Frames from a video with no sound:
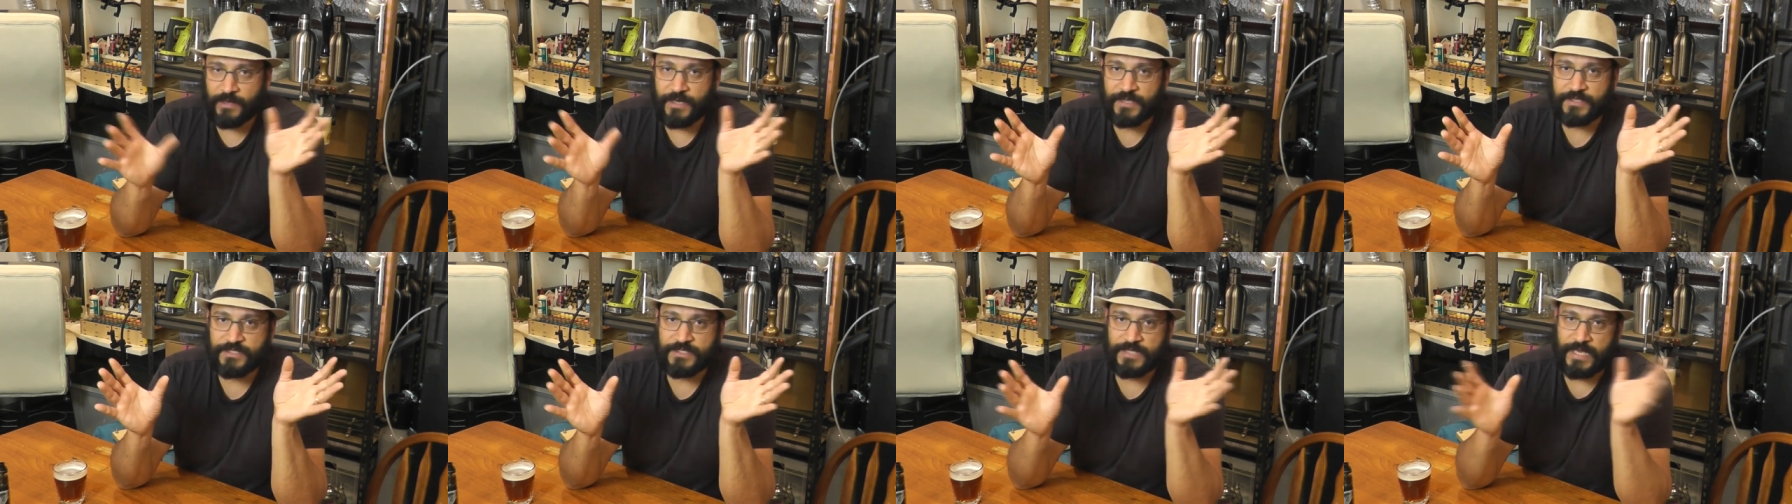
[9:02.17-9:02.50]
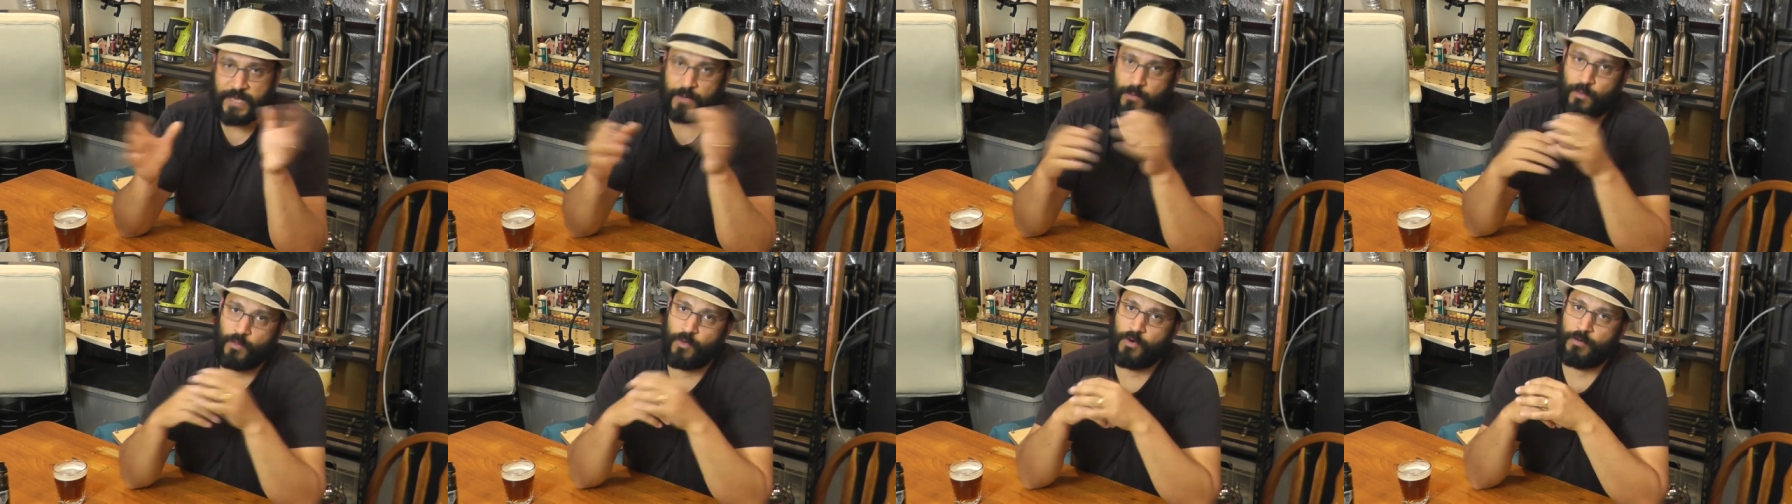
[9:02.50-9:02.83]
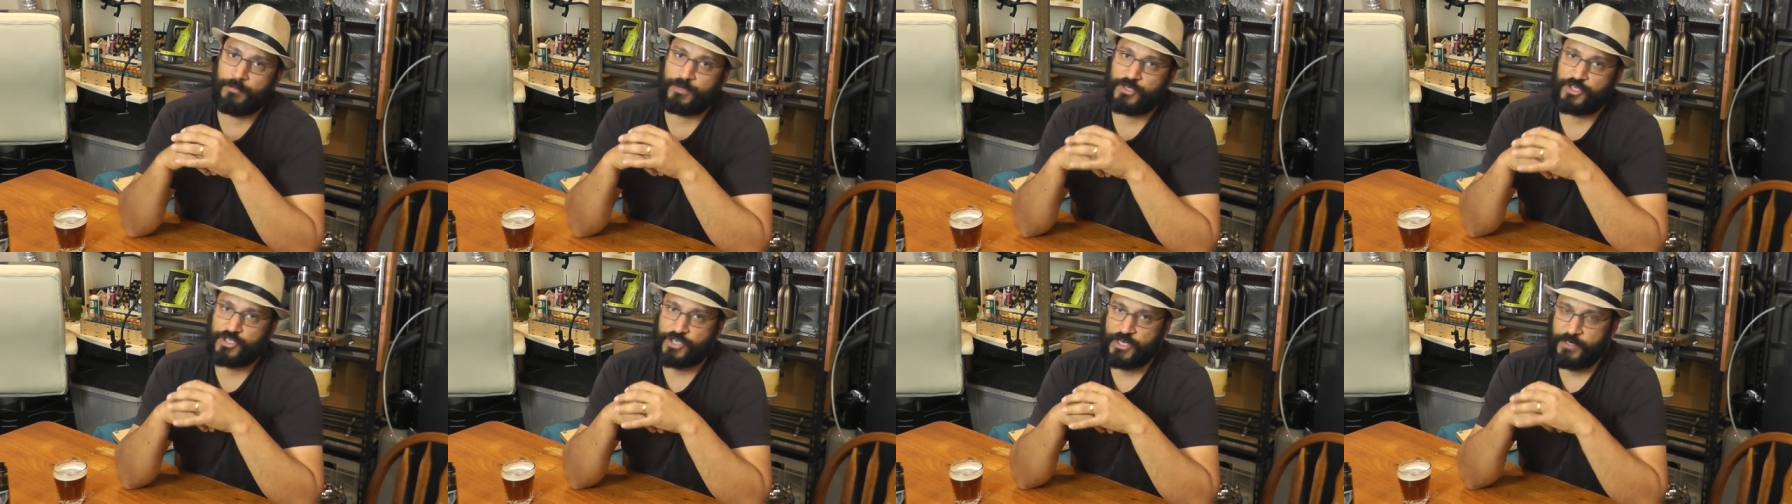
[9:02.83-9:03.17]
let's take War
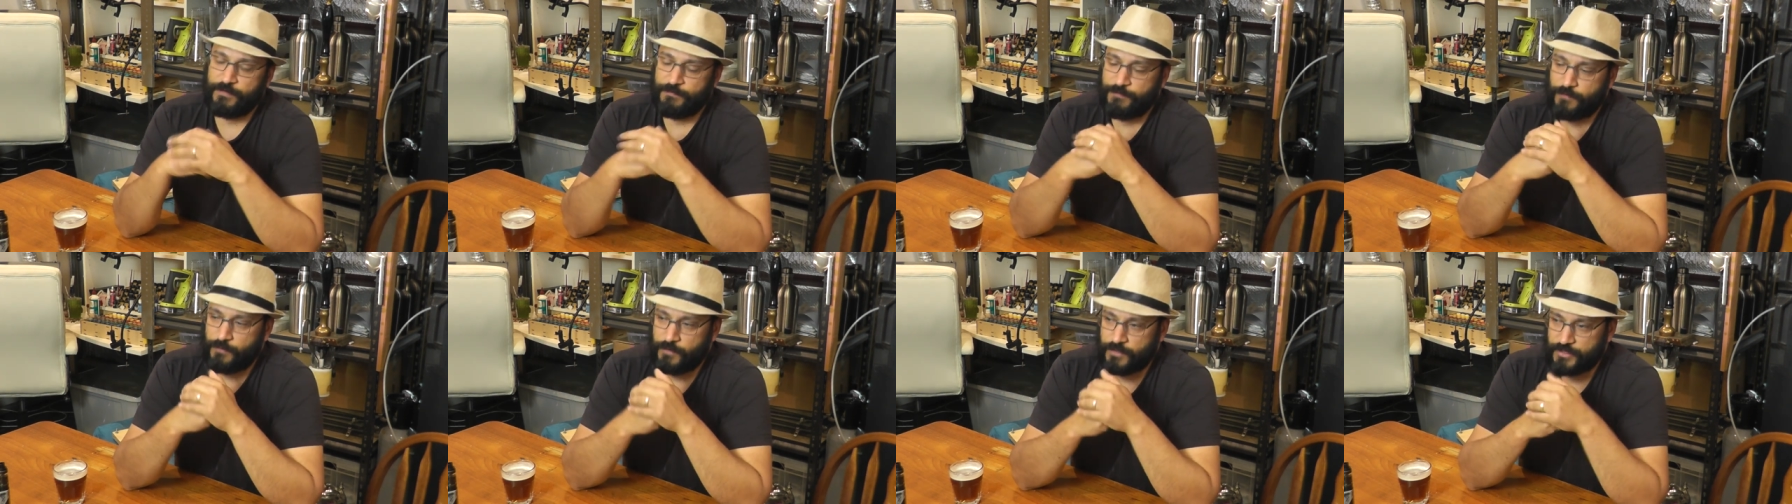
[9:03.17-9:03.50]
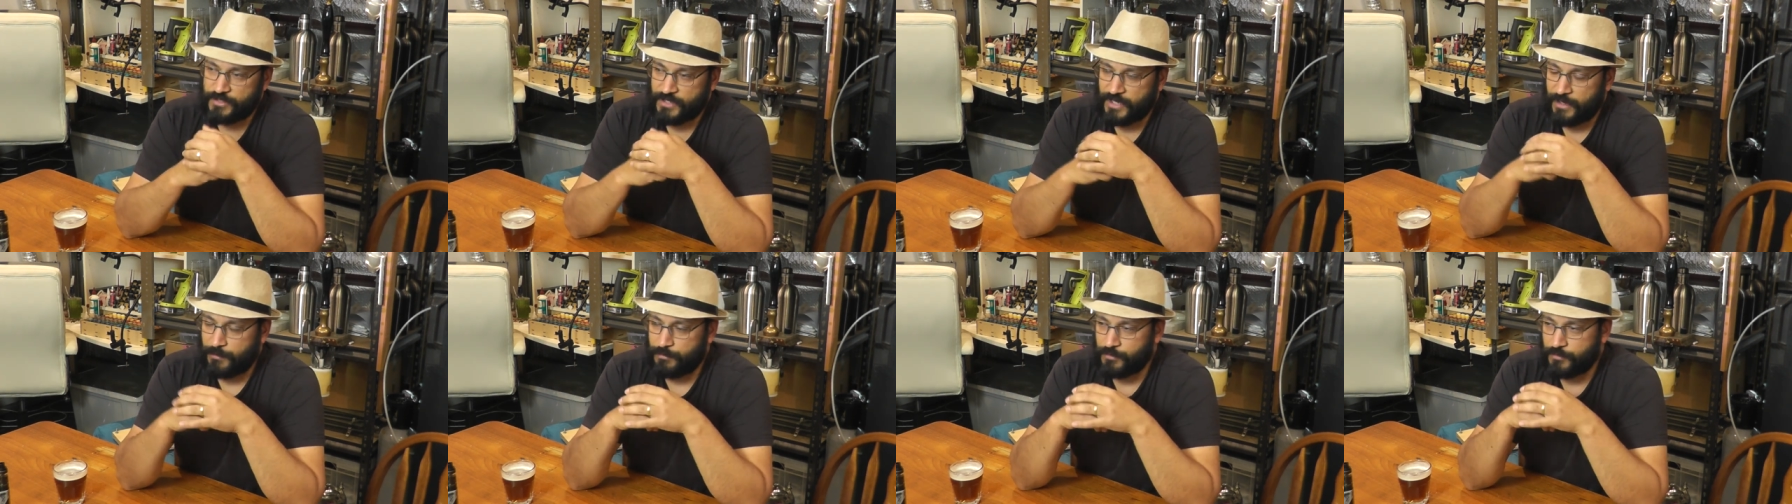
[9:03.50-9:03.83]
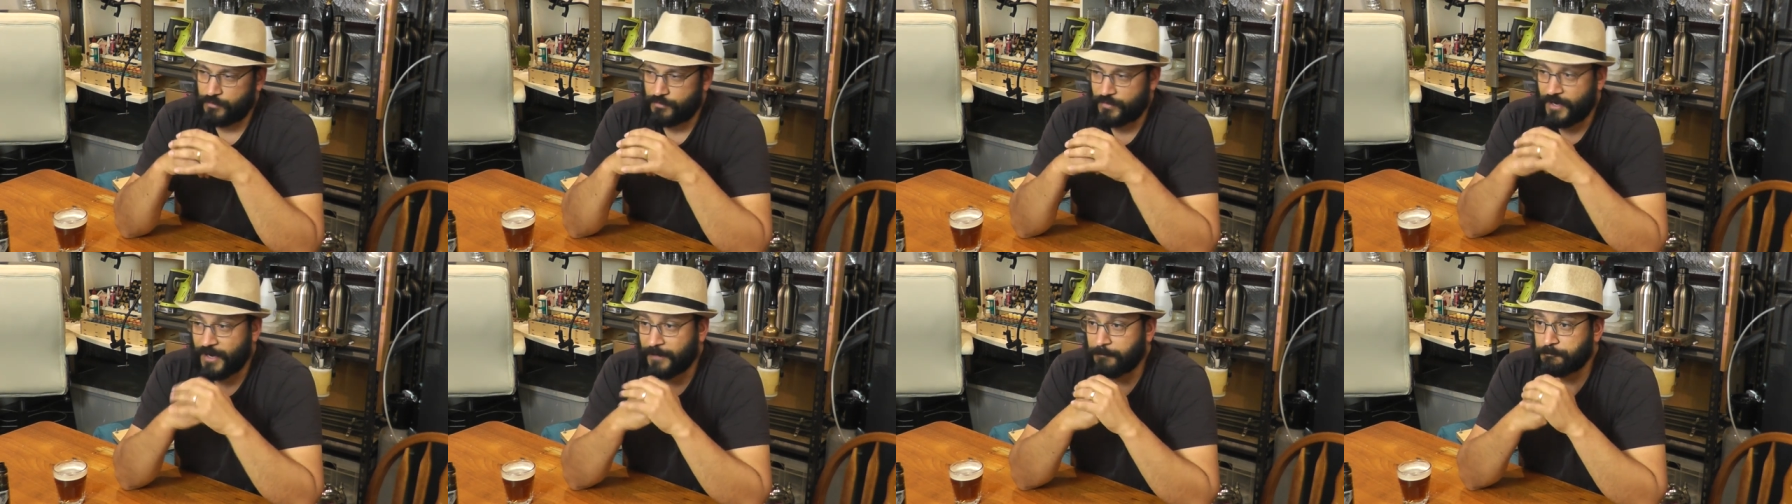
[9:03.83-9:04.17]
Machine, for example,
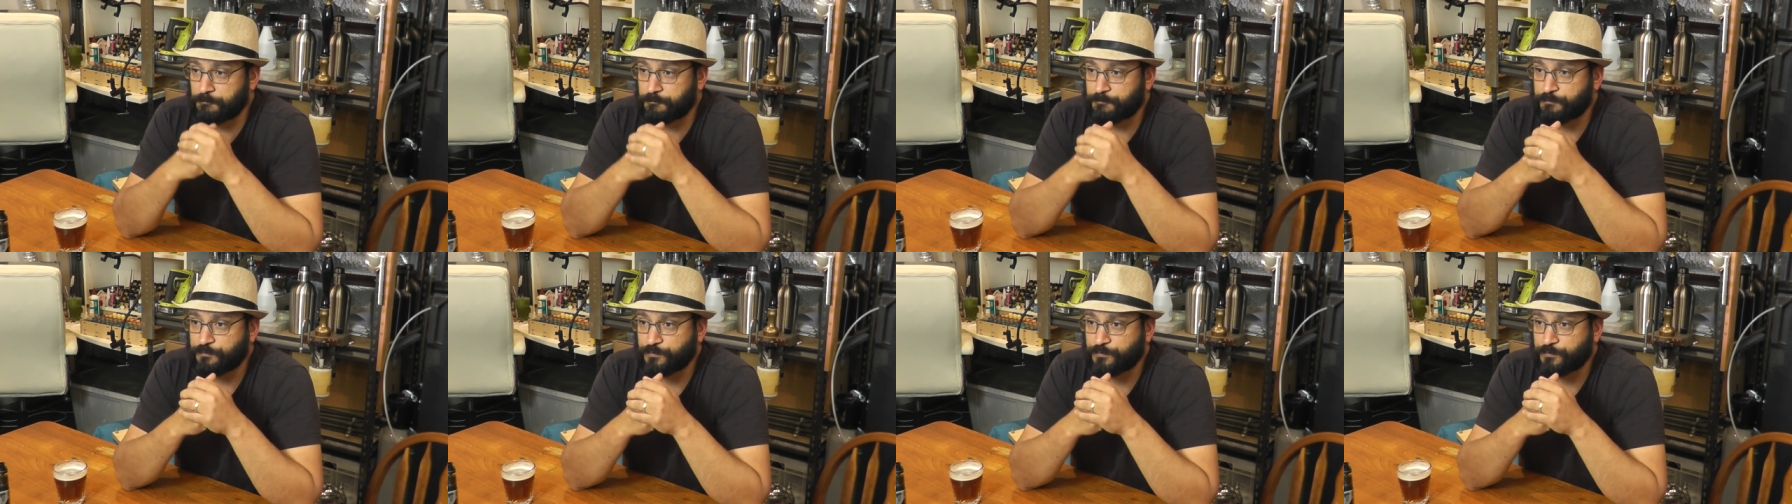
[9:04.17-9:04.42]
right?